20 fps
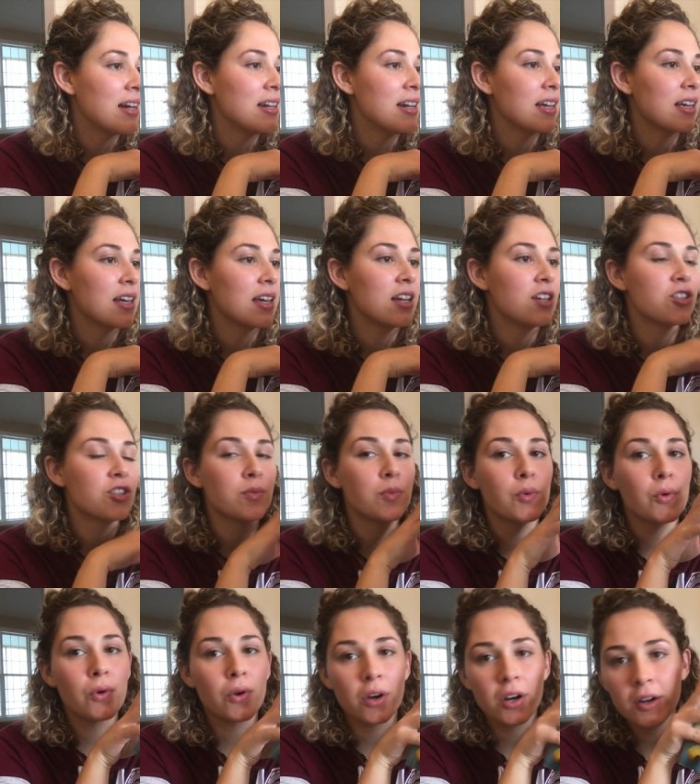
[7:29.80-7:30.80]
Niki
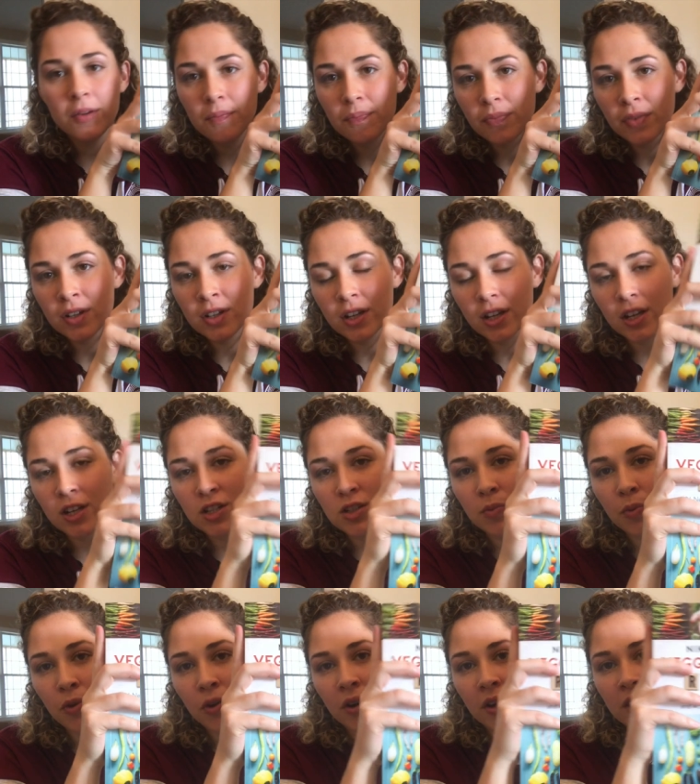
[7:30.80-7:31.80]
Jabbour. Niki
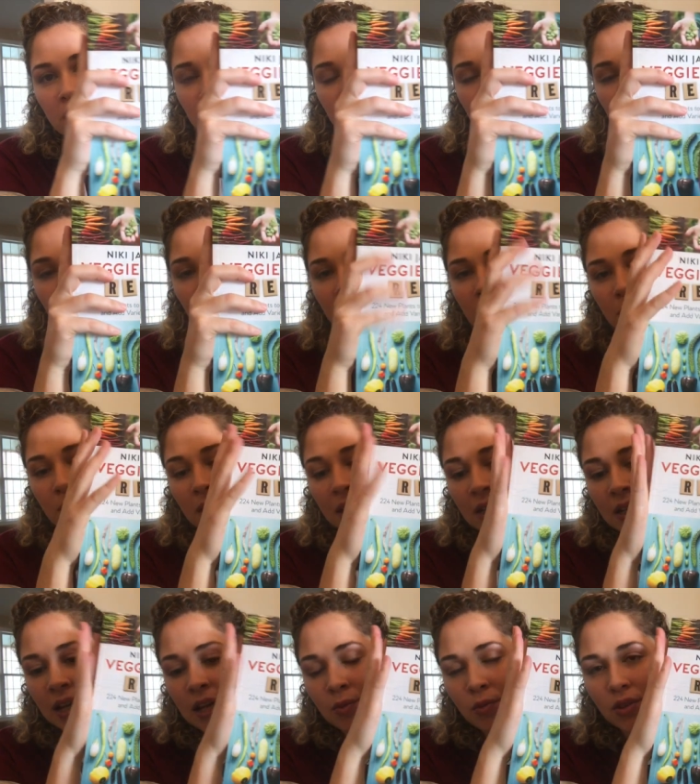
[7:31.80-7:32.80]
Jabbour is a really big
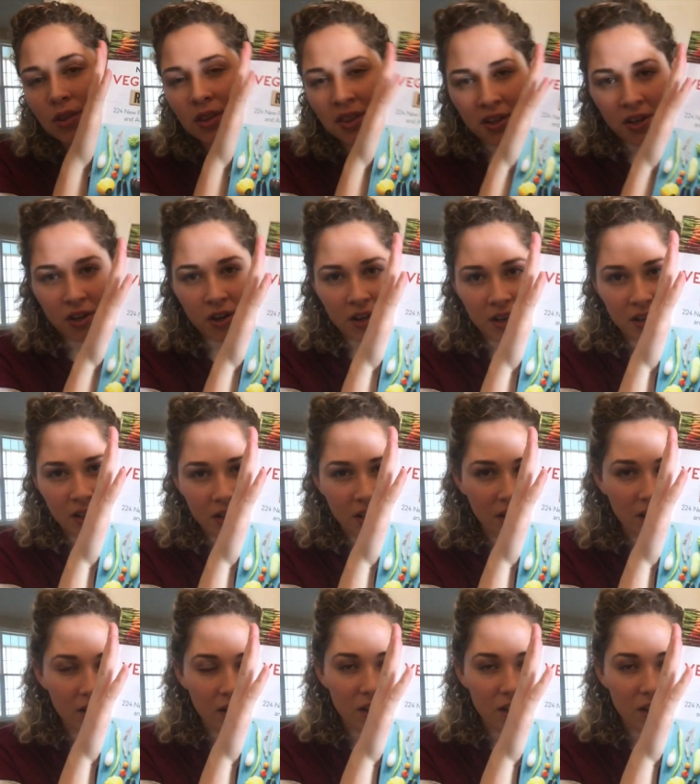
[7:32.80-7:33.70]
name within the gardening